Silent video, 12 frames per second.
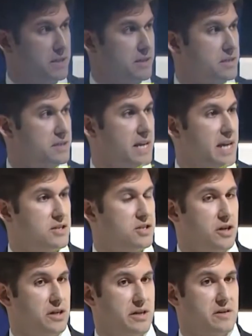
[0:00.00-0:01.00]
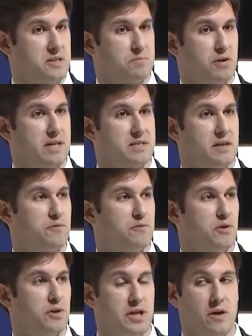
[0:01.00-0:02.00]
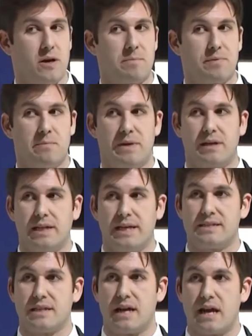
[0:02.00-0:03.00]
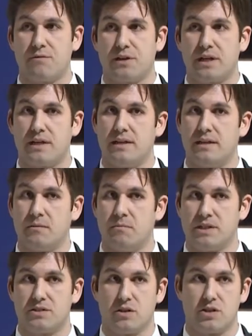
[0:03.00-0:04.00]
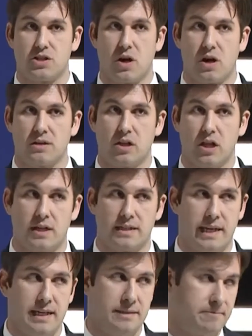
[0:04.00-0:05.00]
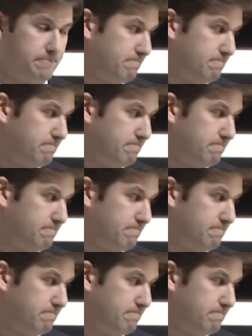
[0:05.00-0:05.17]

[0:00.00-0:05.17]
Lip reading: to the stage Goodyear's President for Europe, Middle East, and Africa, Mr. Jean-Claude Keen.